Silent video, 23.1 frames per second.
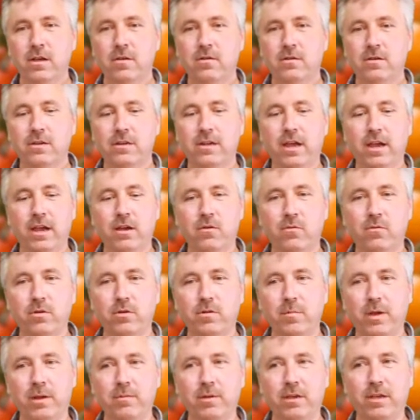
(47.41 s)
Today I want to
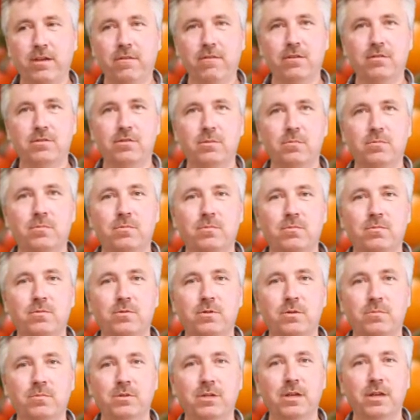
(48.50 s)
maybe give you some
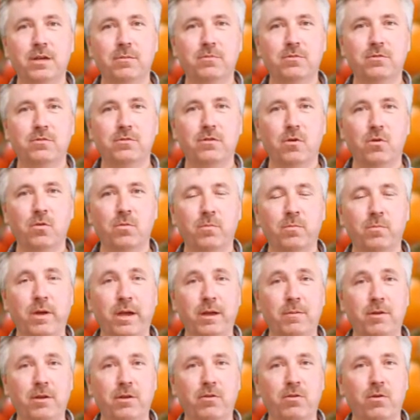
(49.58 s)
tips on
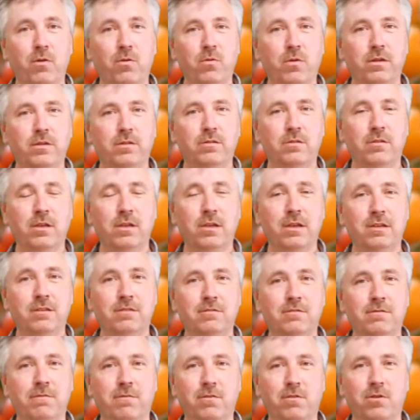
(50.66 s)
maybe growing
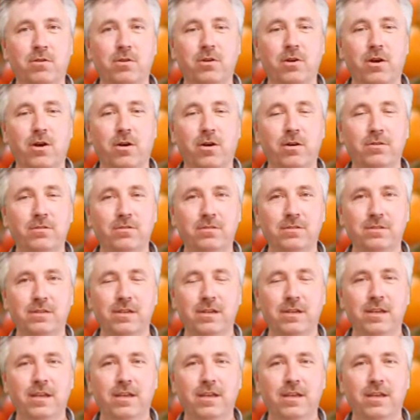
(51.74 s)
things for gardens.